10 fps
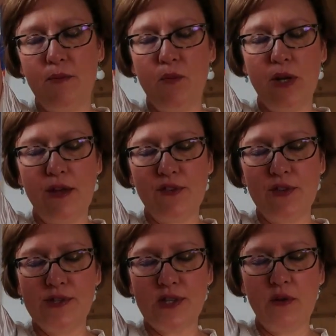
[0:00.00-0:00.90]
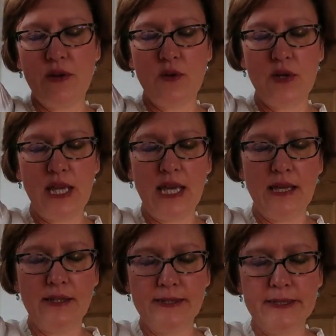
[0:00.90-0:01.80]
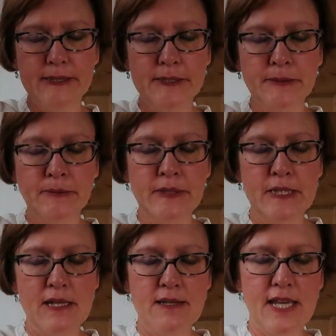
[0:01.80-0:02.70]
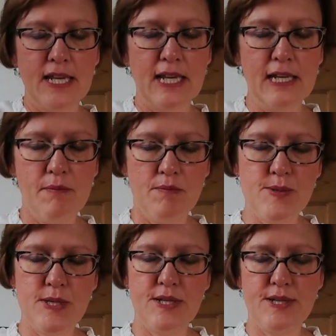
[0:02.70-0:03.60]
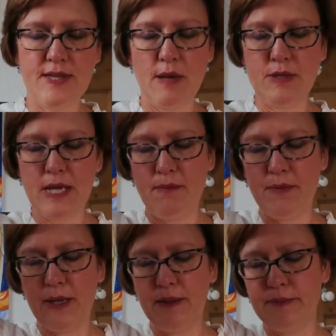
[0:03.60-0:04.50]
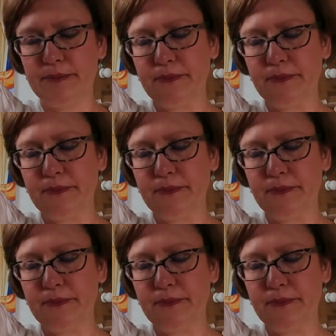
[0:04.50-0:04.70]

up whatever is going on here. Let's get a glimpse into September.